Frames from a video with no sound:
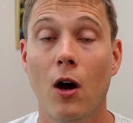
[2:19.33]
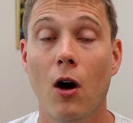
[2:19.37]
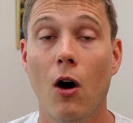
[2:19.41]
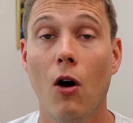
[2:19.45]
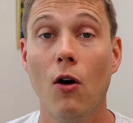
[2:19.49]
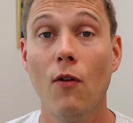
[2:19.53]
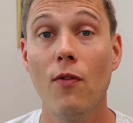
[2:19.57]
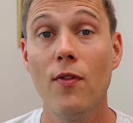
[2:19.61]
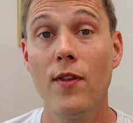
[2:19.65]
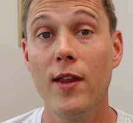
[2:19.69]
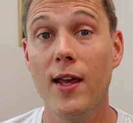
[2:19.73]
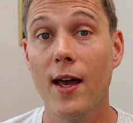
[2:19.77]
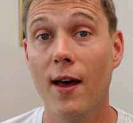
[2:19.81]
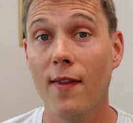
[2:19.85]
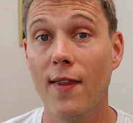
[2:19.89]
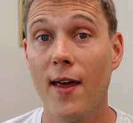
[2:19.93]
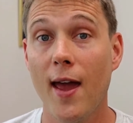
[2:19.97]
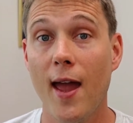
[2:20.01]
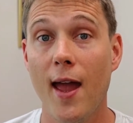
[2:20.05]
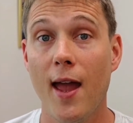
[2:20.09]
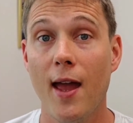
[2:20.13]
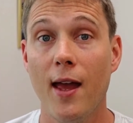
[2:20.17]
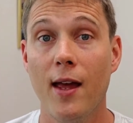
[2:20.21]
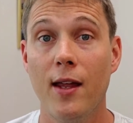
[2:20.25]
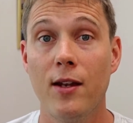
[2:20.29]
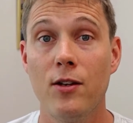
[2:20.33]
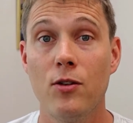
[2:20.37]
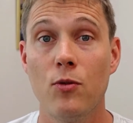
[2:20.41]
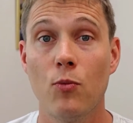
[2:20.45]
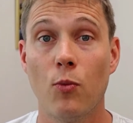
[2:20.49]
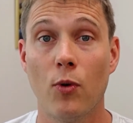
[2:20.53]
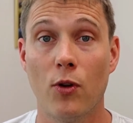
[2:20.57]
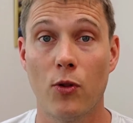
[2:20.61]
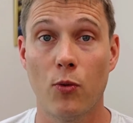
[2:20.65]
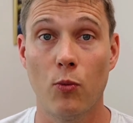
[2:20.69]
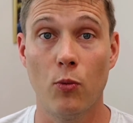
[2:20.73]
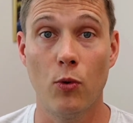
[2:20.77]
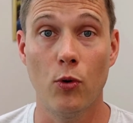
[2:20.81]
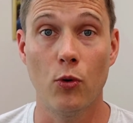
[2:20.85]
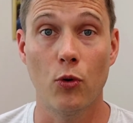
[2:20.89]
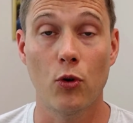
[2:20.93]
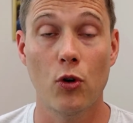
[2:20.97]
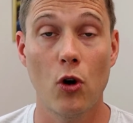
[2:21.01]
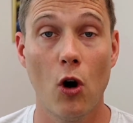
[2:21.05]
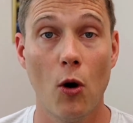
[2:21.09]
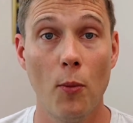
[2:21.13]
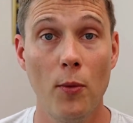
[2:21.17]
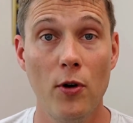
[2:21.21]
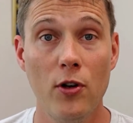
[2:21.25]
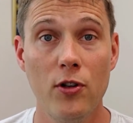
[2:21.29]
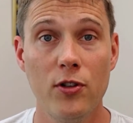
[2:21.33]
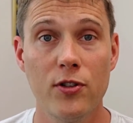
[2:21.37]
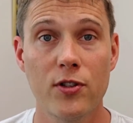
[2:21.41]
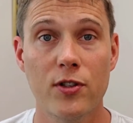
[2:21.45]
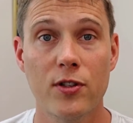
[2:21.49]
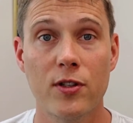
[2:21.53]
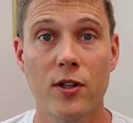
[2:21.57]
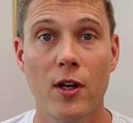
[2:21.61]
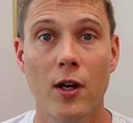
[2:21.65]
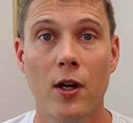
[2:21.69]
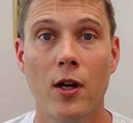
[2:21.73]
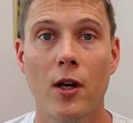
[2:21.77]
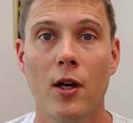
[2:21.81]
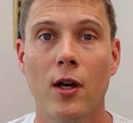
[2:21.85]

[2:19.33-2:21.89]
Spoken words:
On the other hand, with WooCommerce,